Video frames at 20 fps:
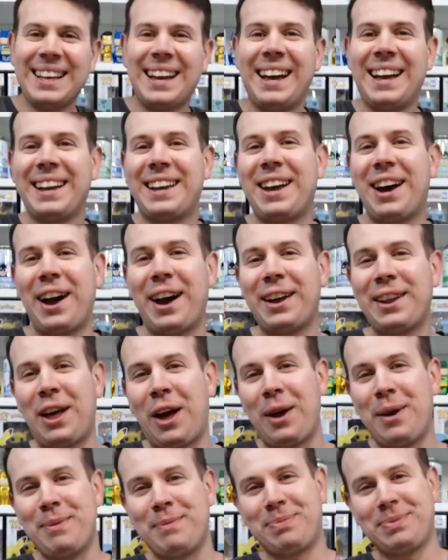I
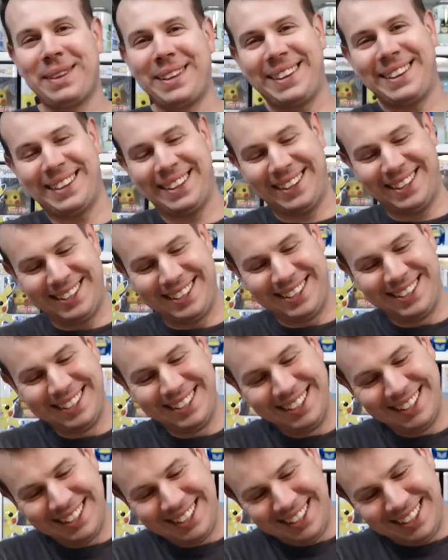can't open it.
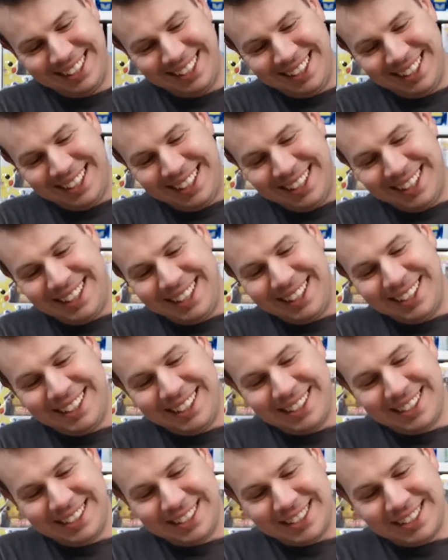
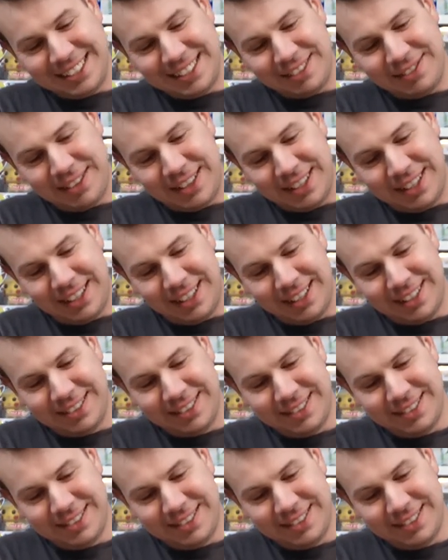Oh, this is funny.